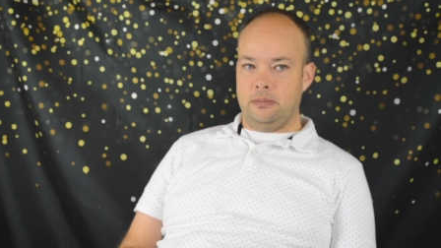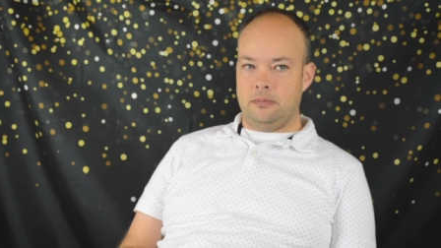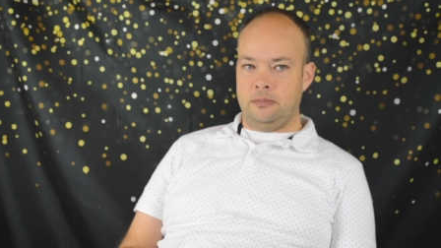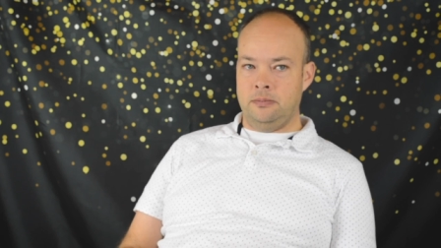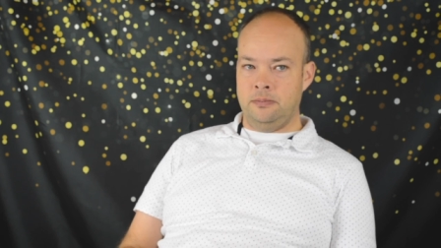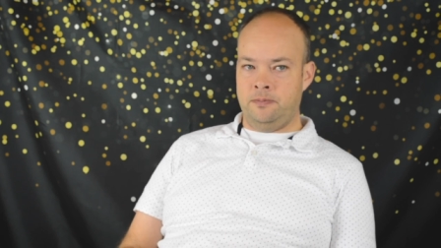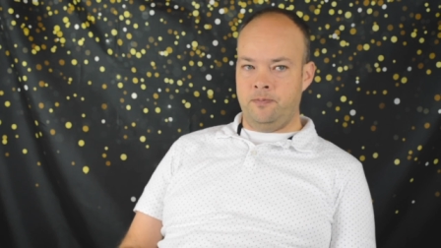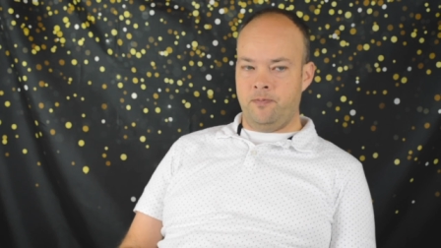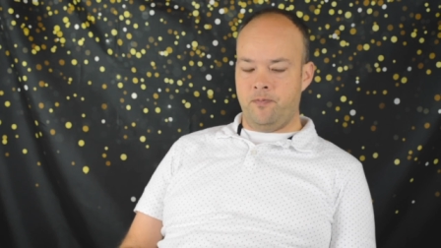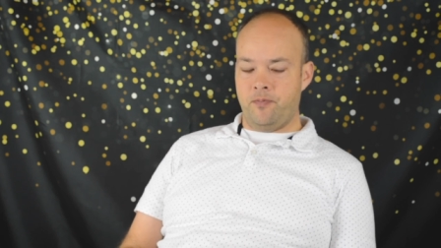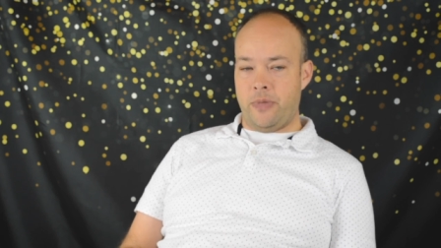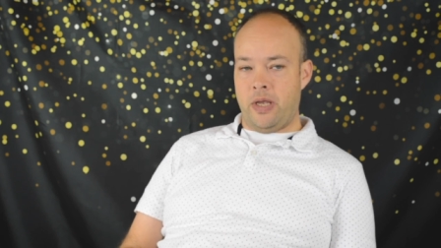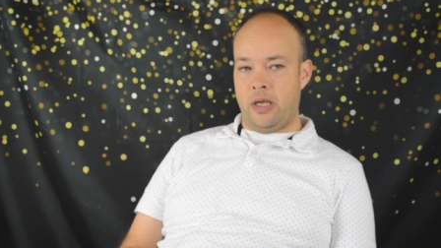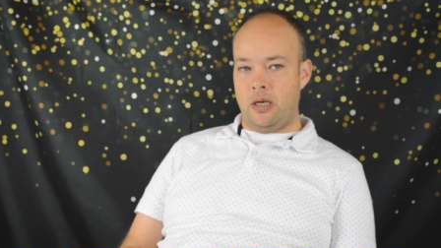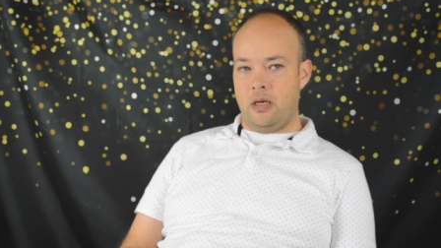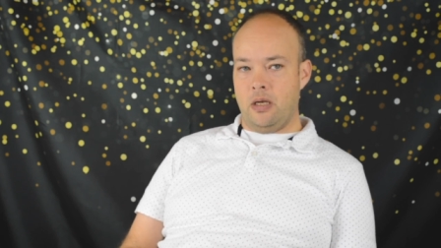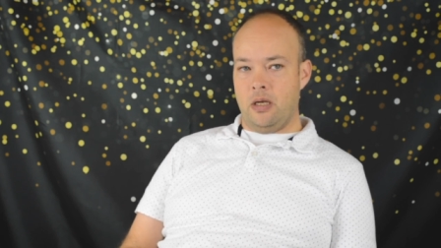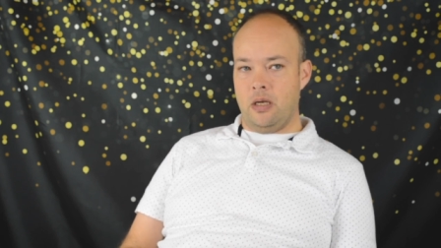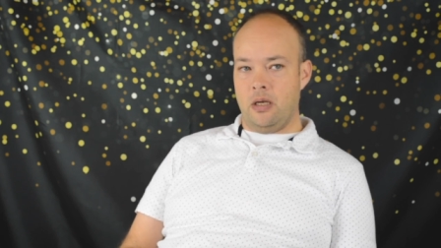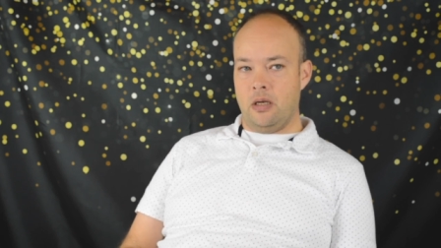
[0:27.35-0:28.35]

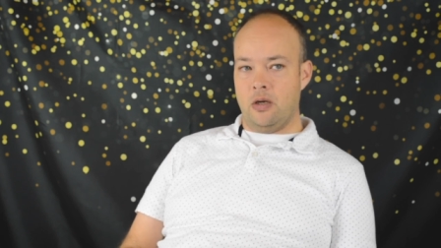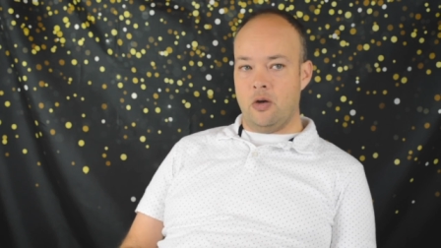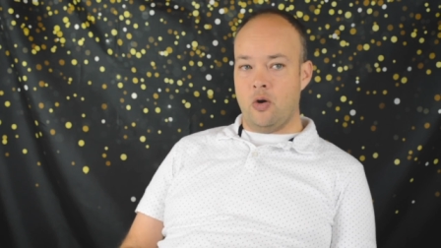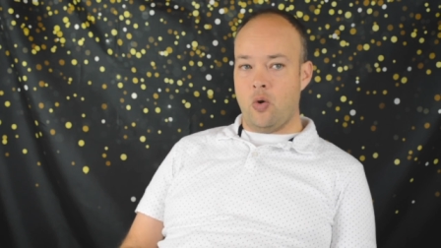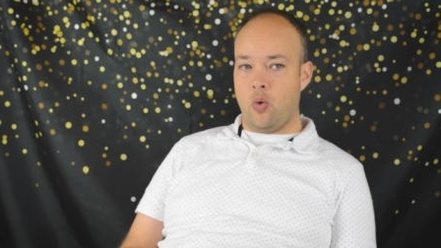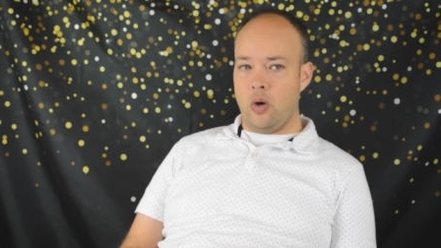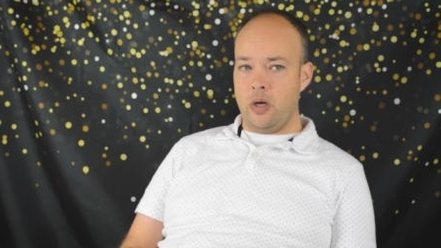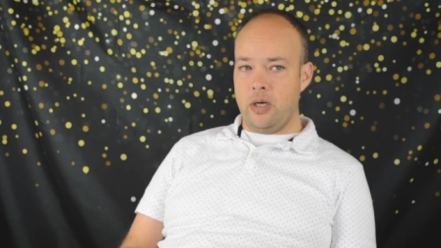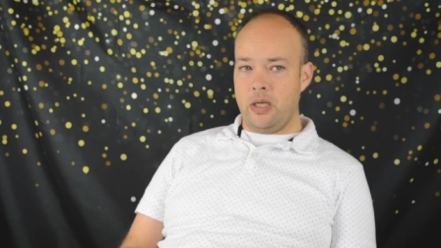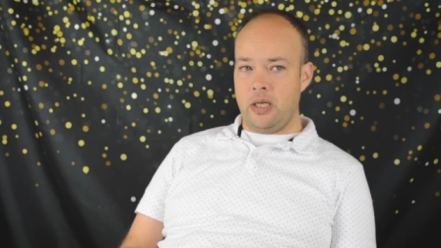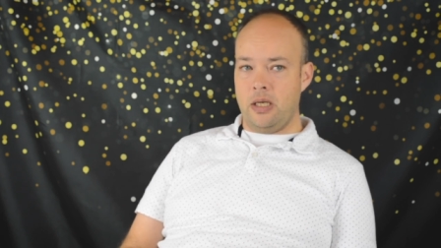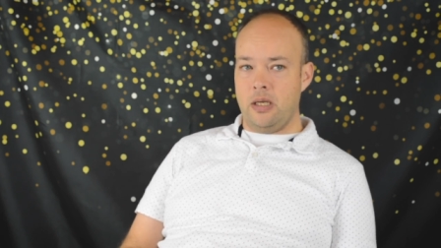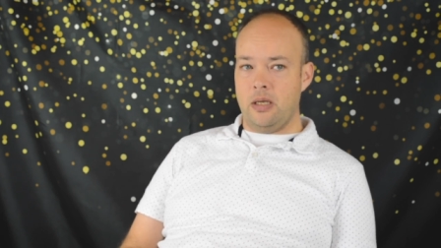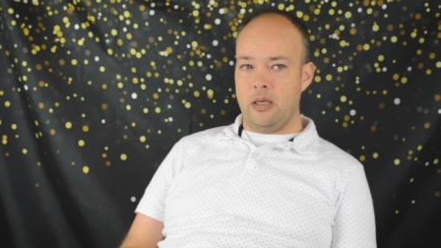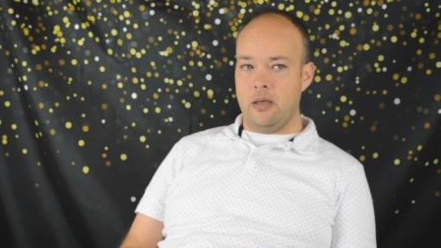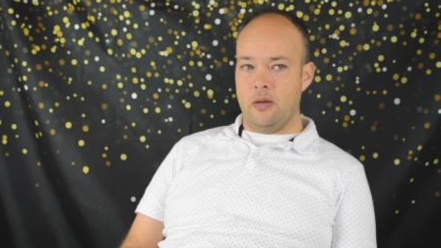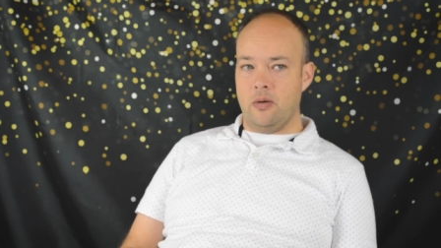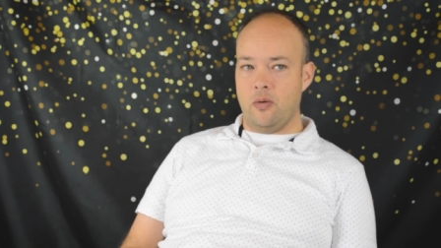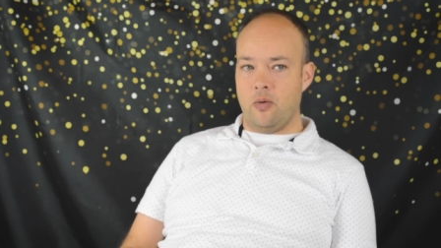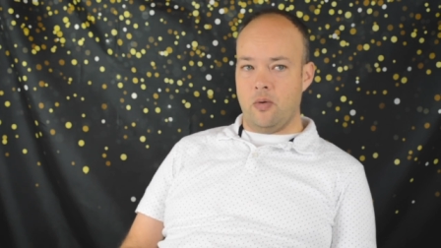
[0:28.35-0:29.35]
and uh,
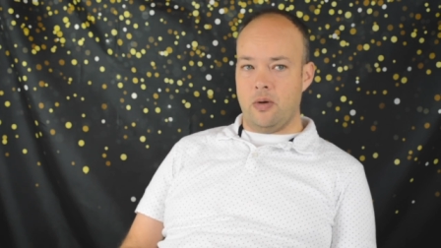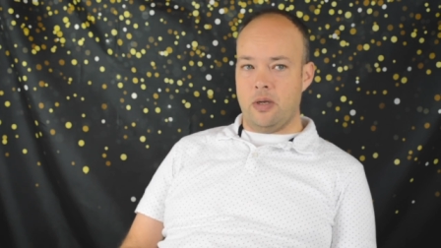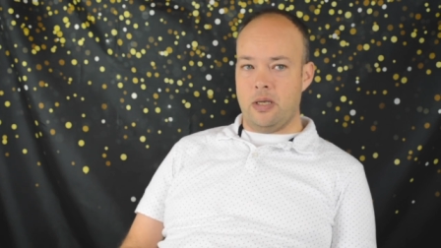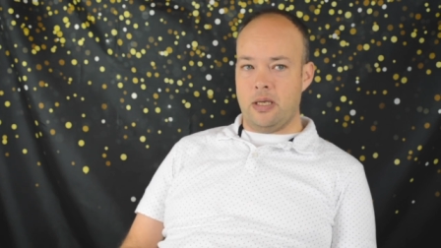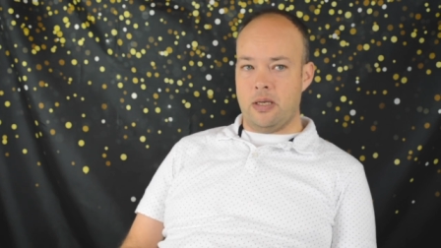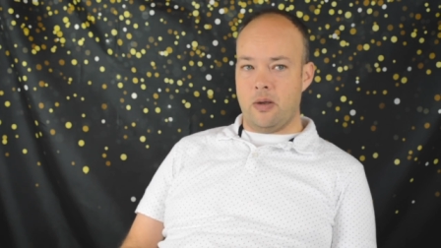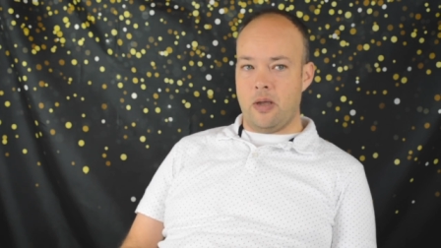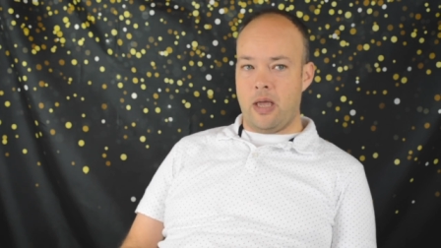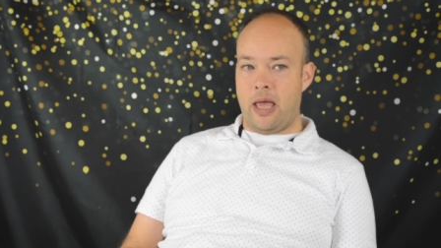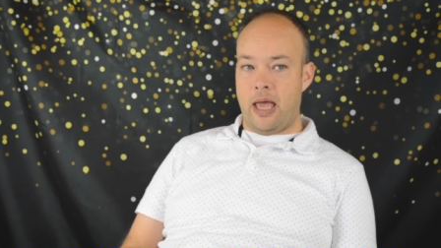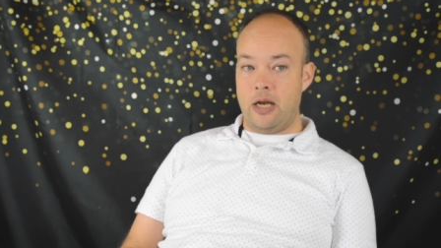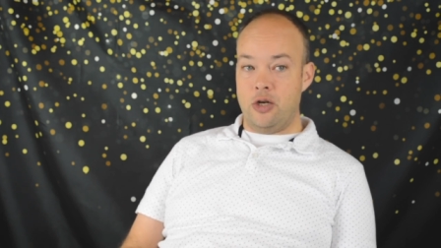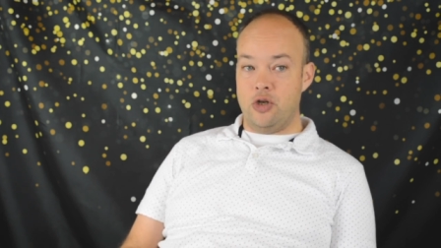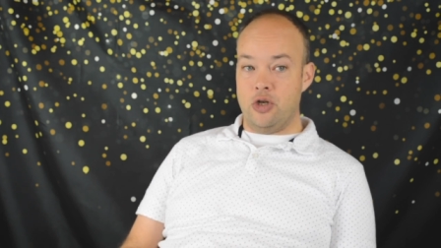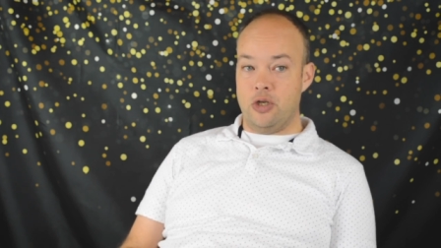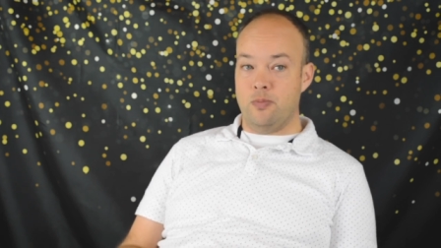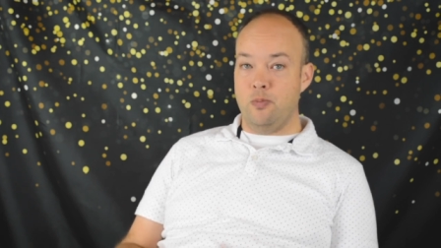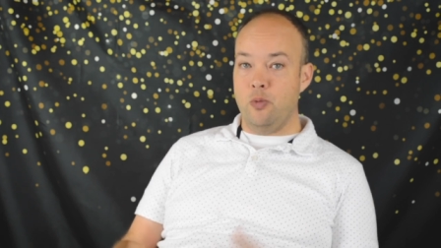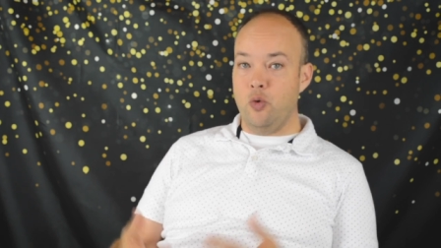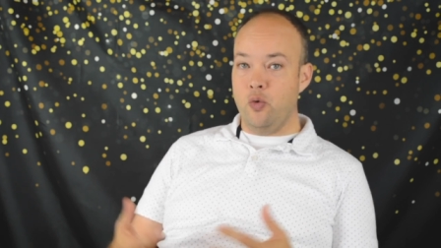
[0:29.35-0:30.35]
Courtney had
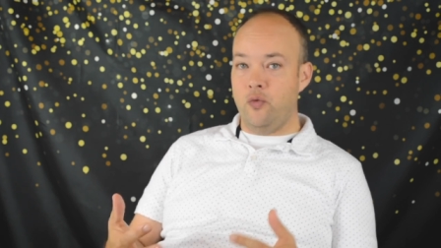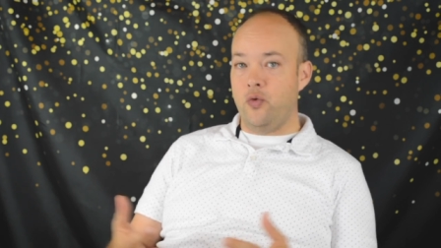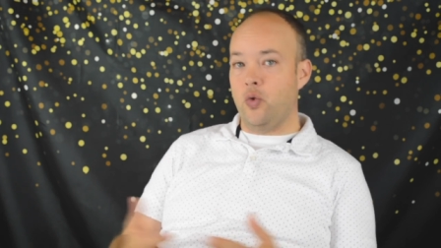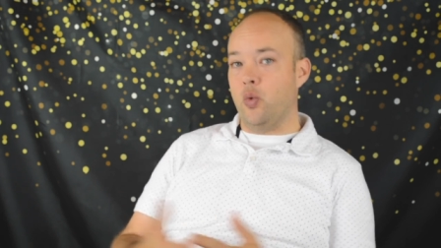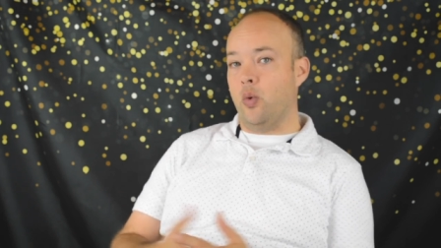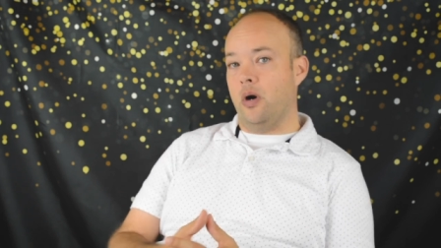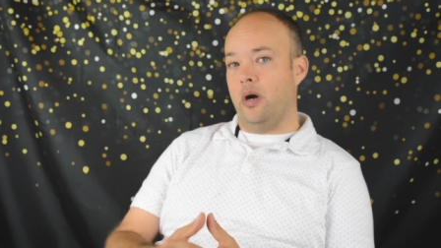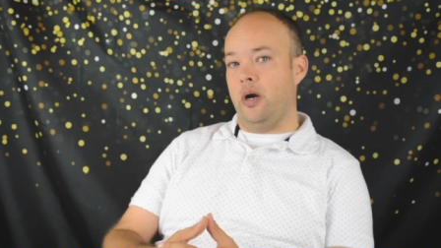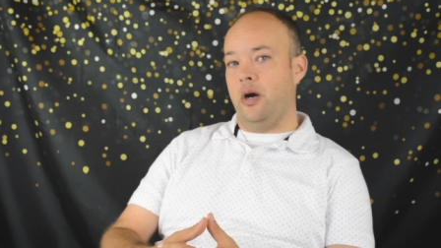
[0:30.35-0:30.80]
just moved to our